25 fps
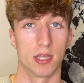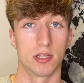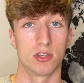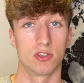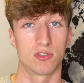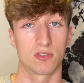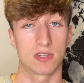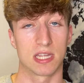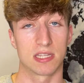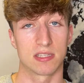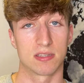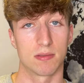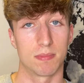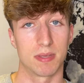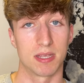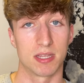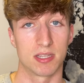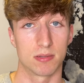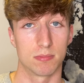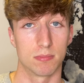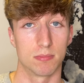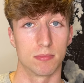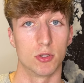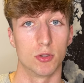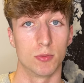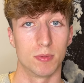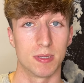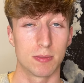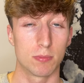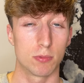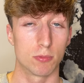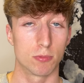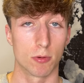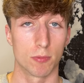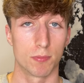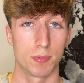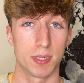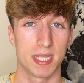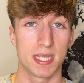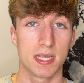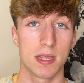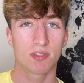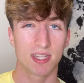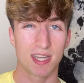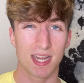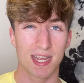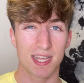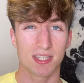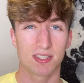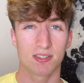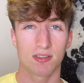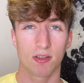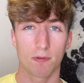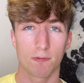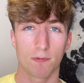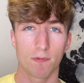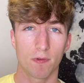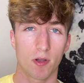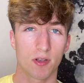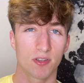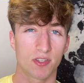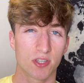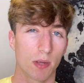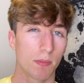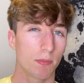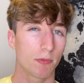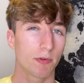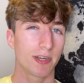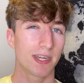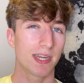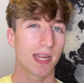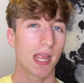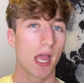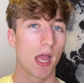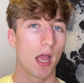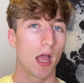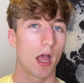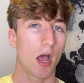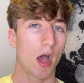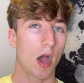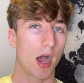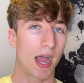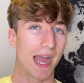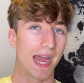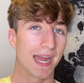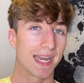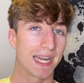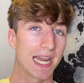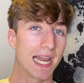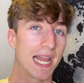just get to meet some new people probably. Today's so far summary. I had a